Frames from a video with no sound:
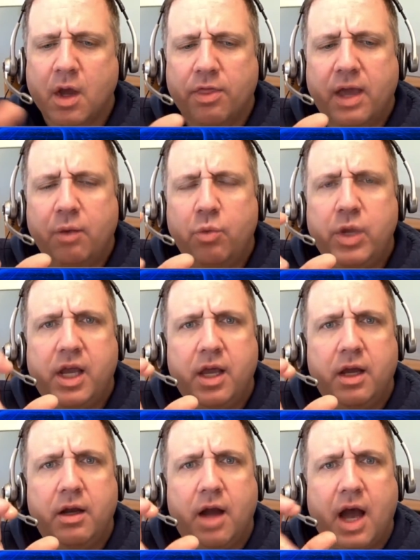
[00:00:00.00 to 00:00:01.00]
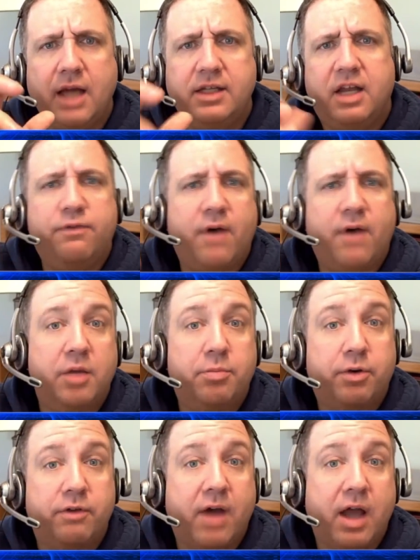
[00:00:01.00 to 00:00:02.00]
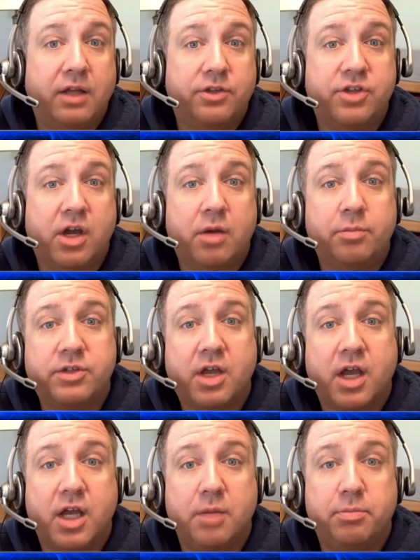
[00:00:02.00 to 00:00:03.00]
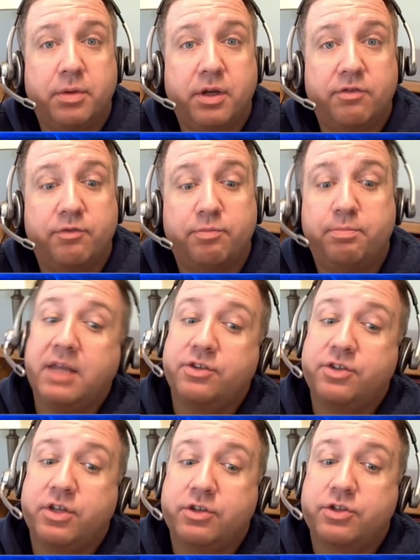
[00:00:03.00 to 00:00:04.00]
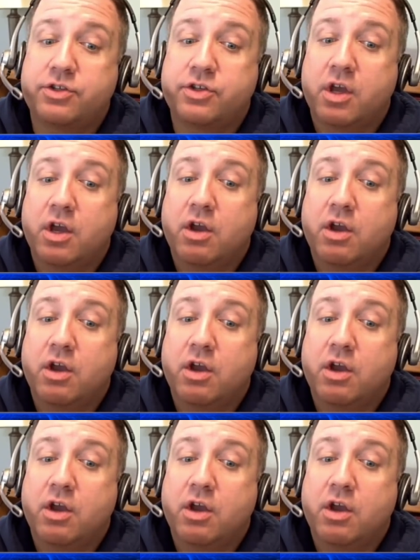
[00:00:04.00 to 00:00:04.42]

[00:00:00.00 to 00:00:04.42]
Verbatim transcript: That we can identify and provide some type of basis